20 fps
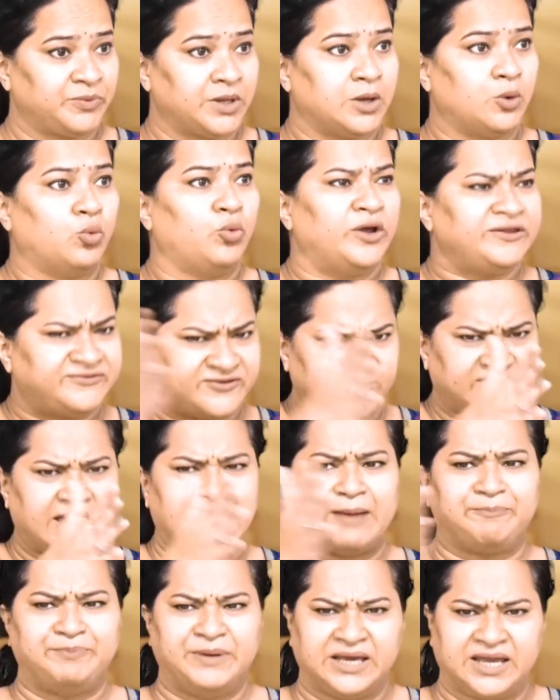with
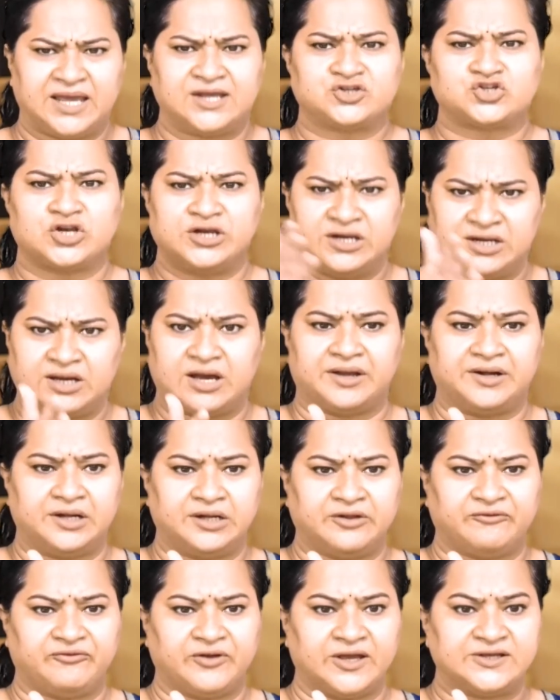application in current
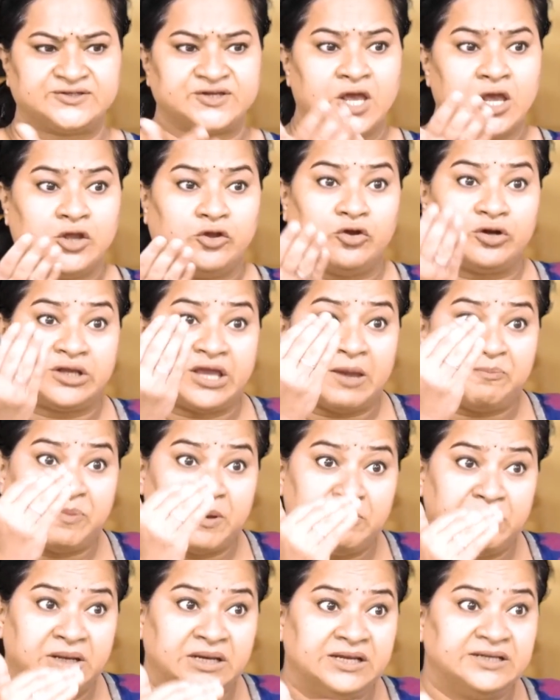affairs, your
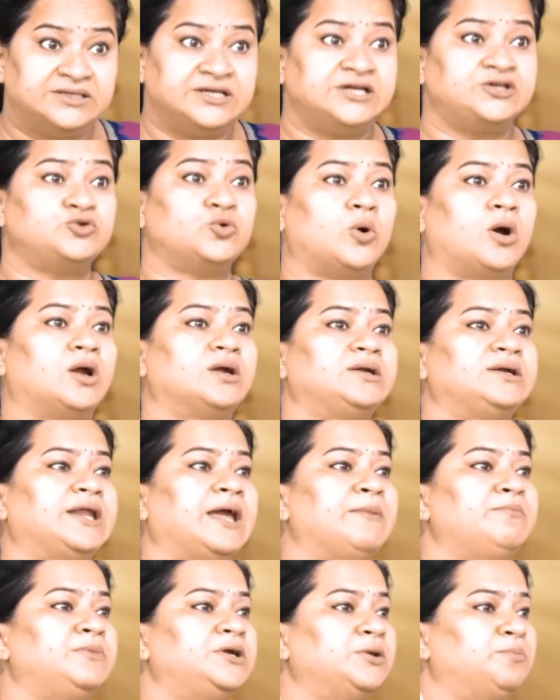capability to
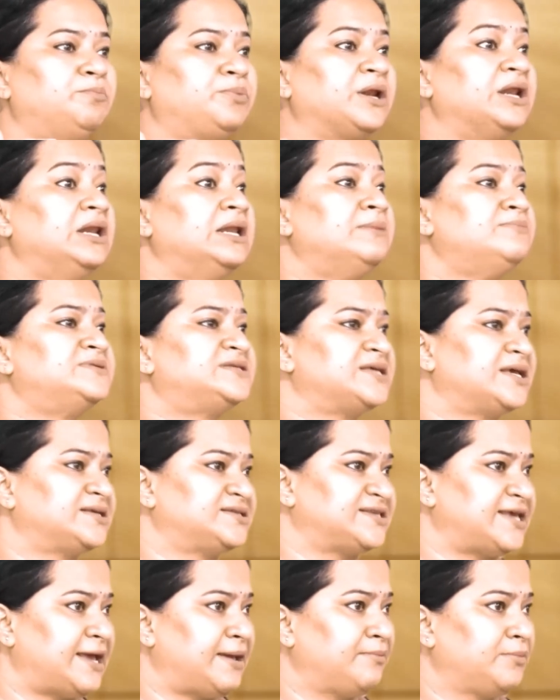attempt prelims
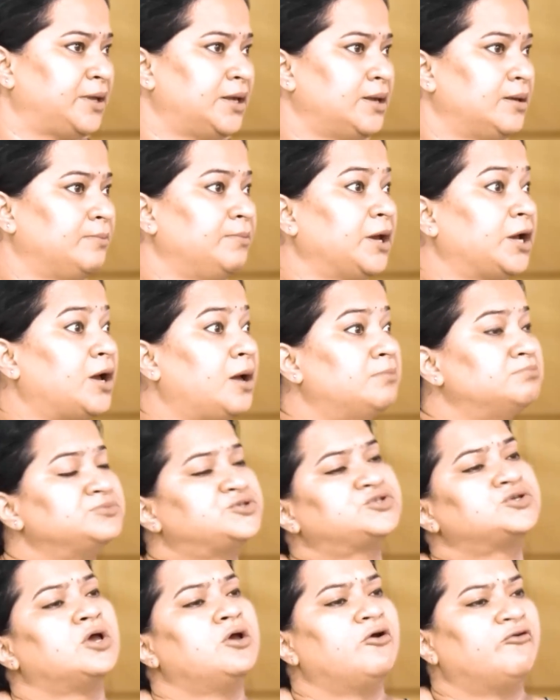exam
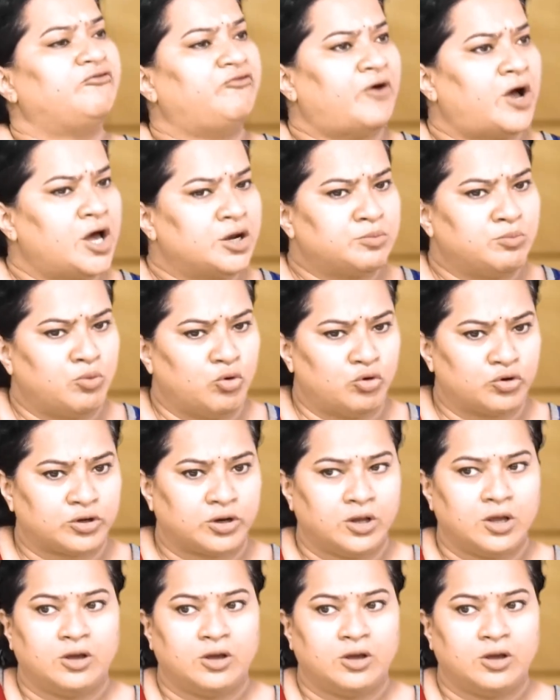becomes far more